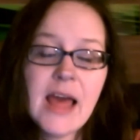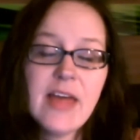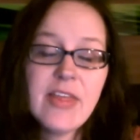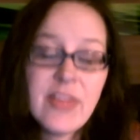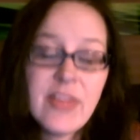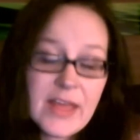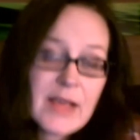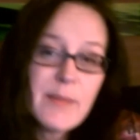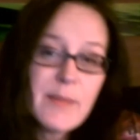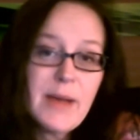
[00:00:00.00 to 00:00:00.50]

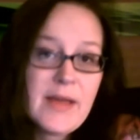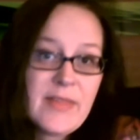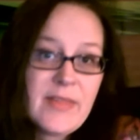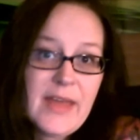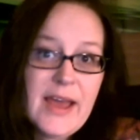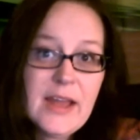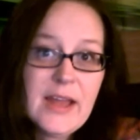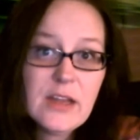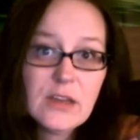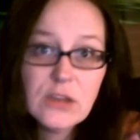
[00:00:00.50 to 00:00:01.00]
think about
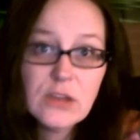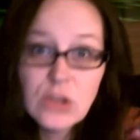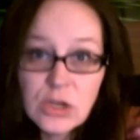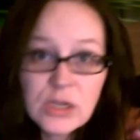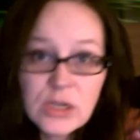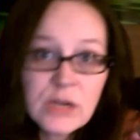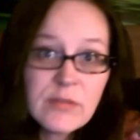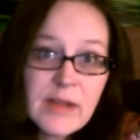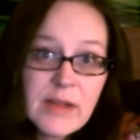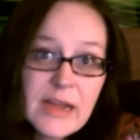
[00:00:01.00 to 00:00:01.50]
that.
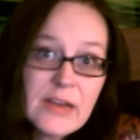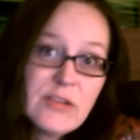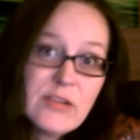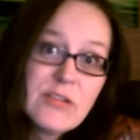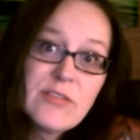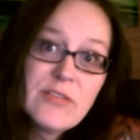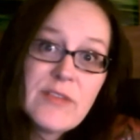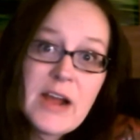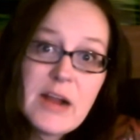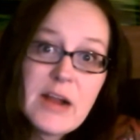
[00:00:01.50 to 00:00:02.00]
Look around your
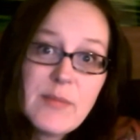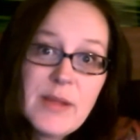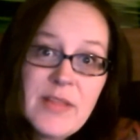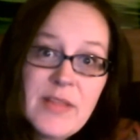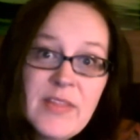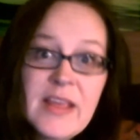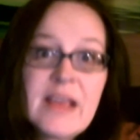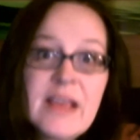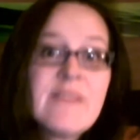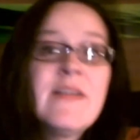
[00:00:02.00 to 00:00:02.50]
environment and
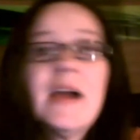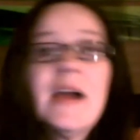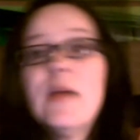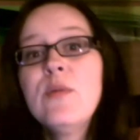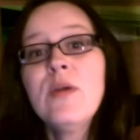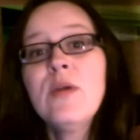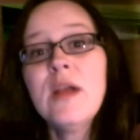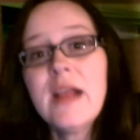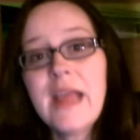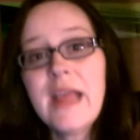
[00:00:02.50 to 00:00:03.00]
think, if I
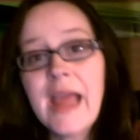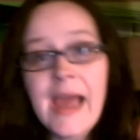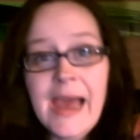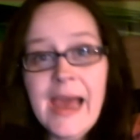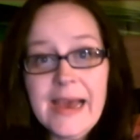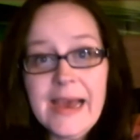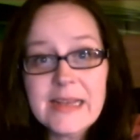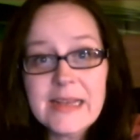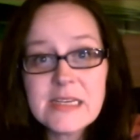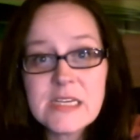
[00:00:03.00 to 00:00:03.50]
were a
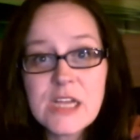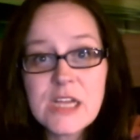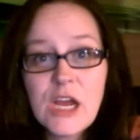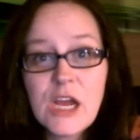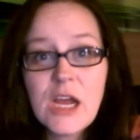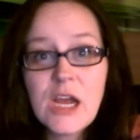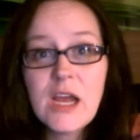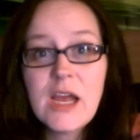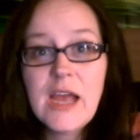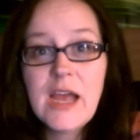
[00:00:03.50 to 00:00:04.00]
cat
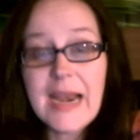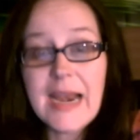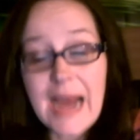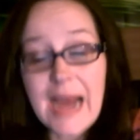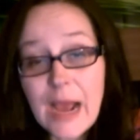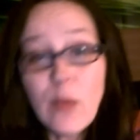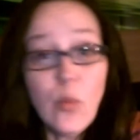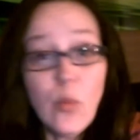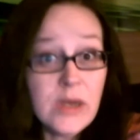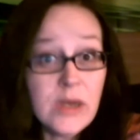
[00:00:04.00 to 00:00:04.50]
and
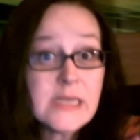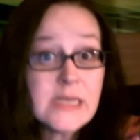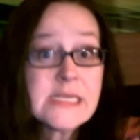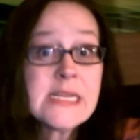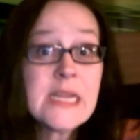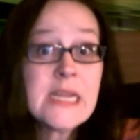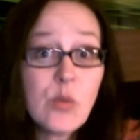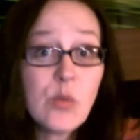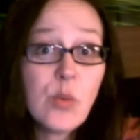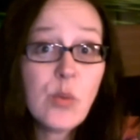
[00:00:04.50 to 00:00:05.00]
I wanted to
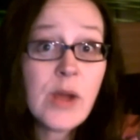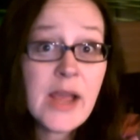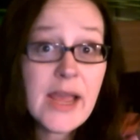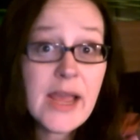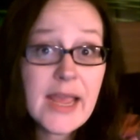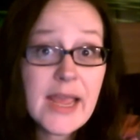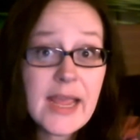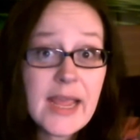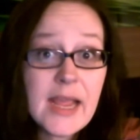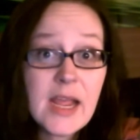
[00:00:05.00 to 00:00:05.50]
get
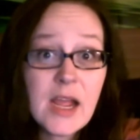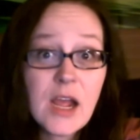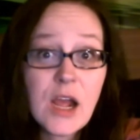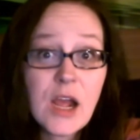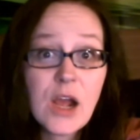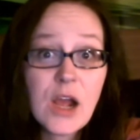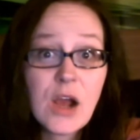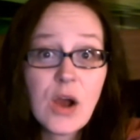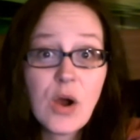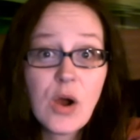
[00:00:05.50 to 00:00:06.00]
away,
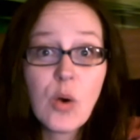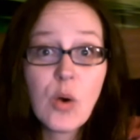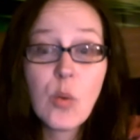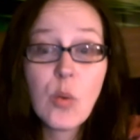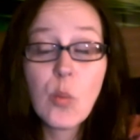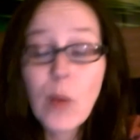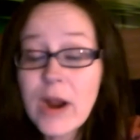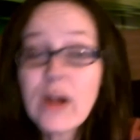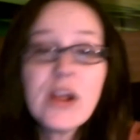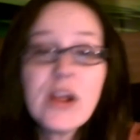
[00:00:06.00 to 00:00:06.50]

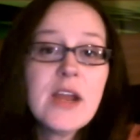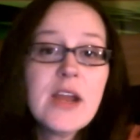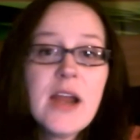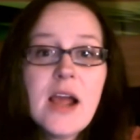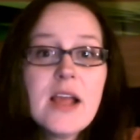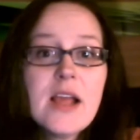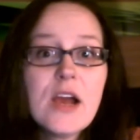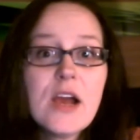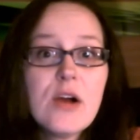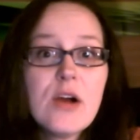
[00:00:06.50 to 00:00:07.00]
where could
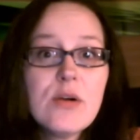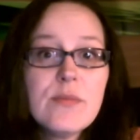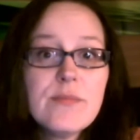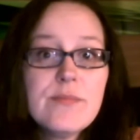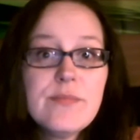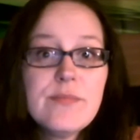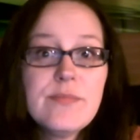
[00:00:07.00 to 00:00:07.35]
I go?